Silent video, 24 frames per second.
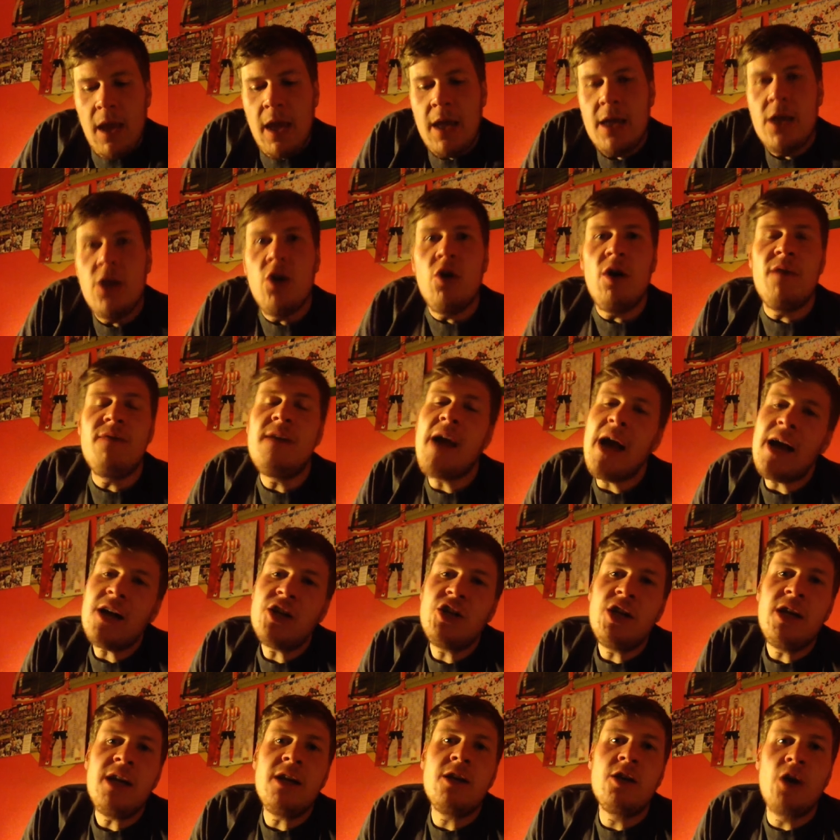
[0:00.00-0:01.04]
if you
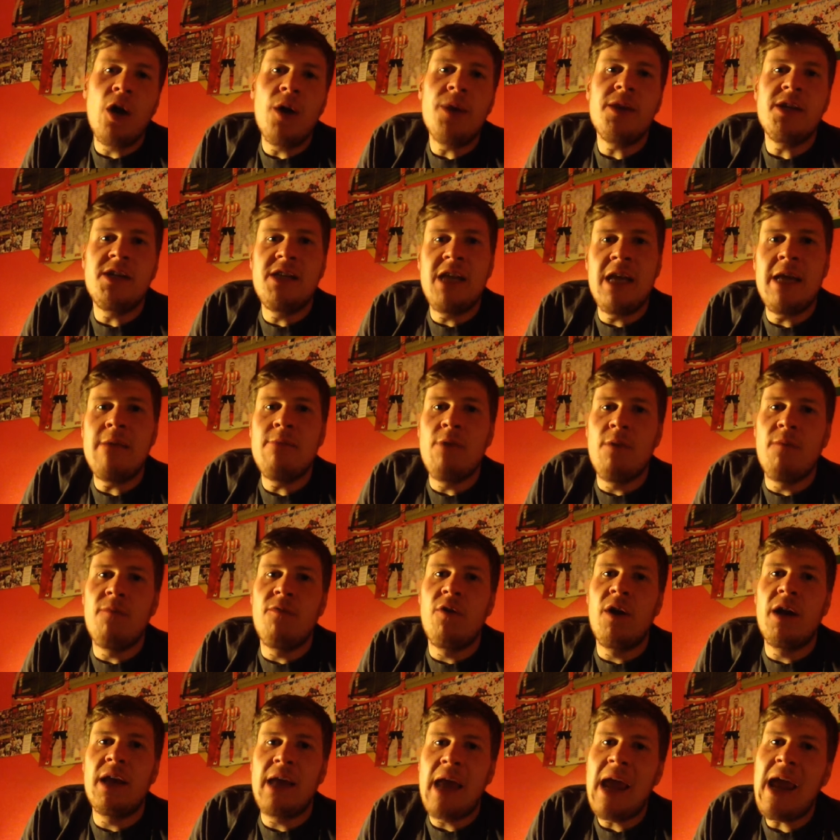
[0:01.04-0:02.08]
actually got the team up
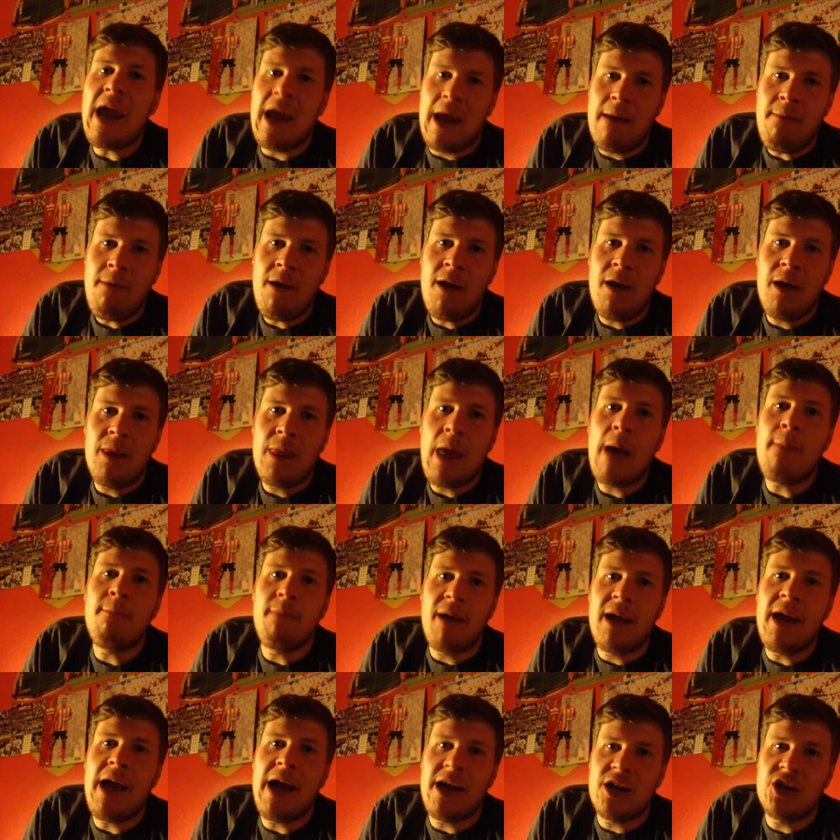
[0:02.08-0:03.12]
for a game, that
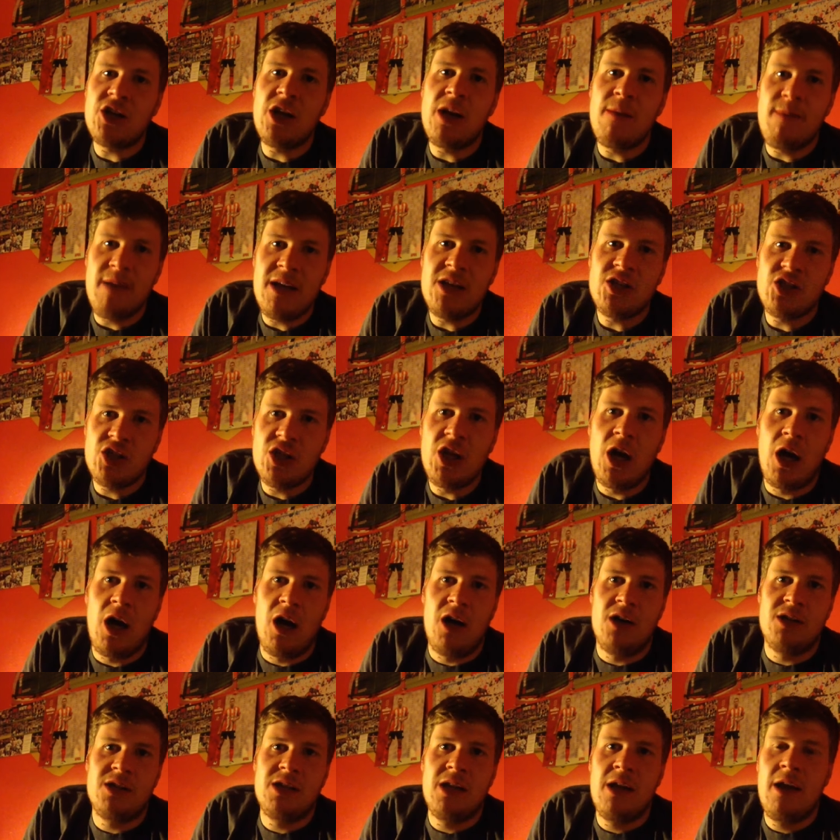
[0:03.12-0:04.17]
might actually be a
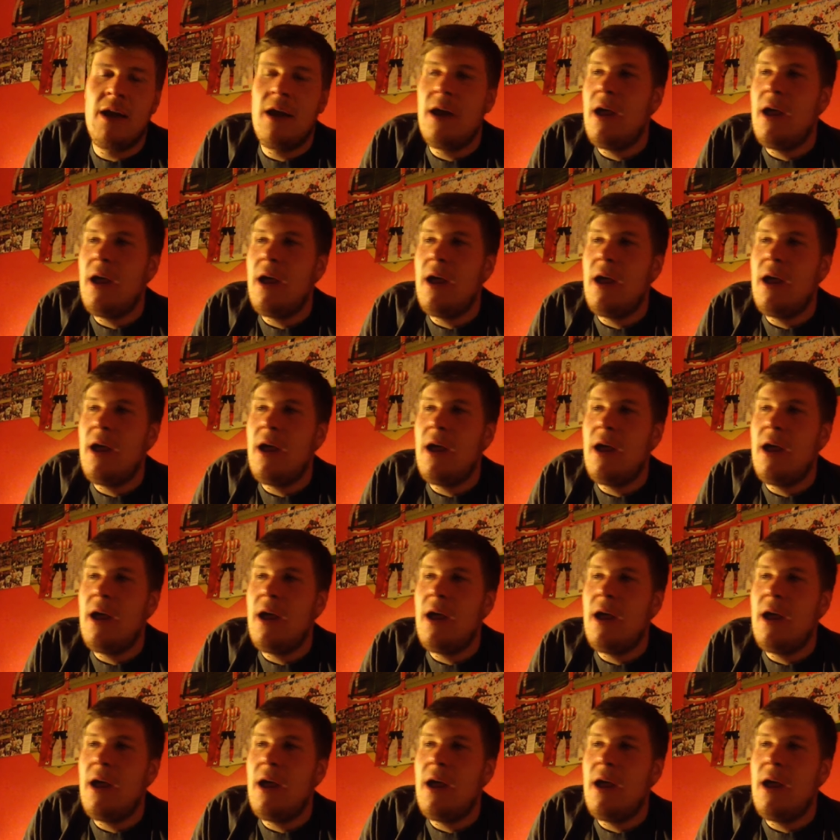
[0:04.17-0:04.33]
start.